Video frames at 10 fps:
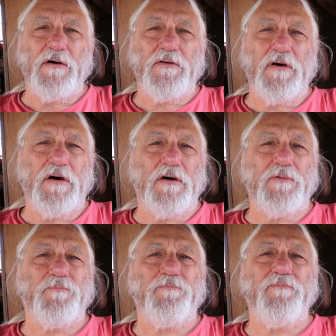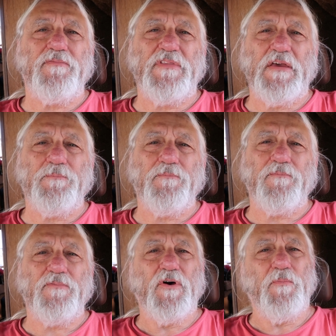
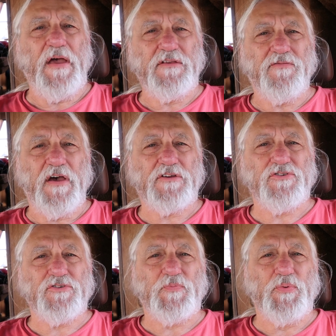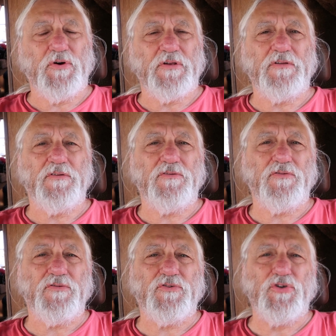the manufacturers put
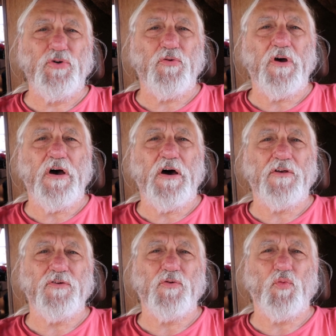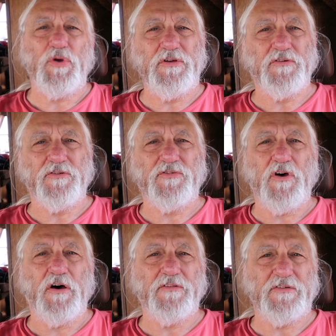2 other wheels
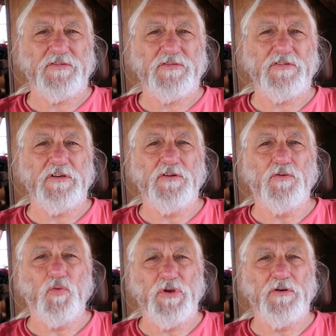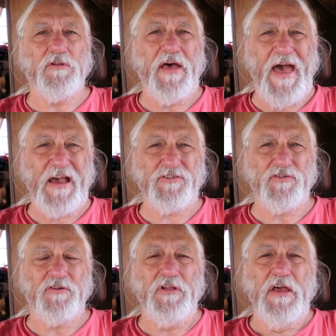on the single wheel
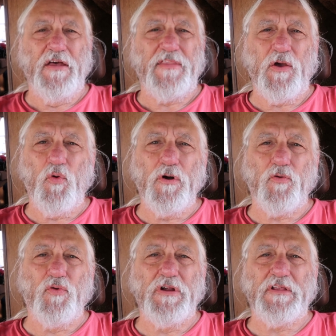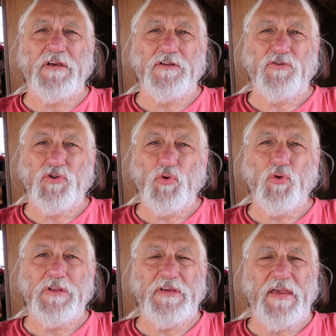axle. They weren't really a
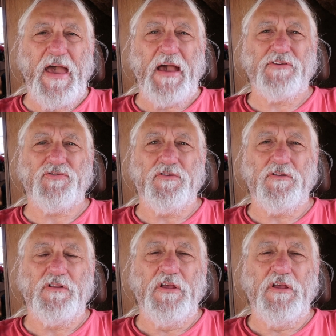dually axle.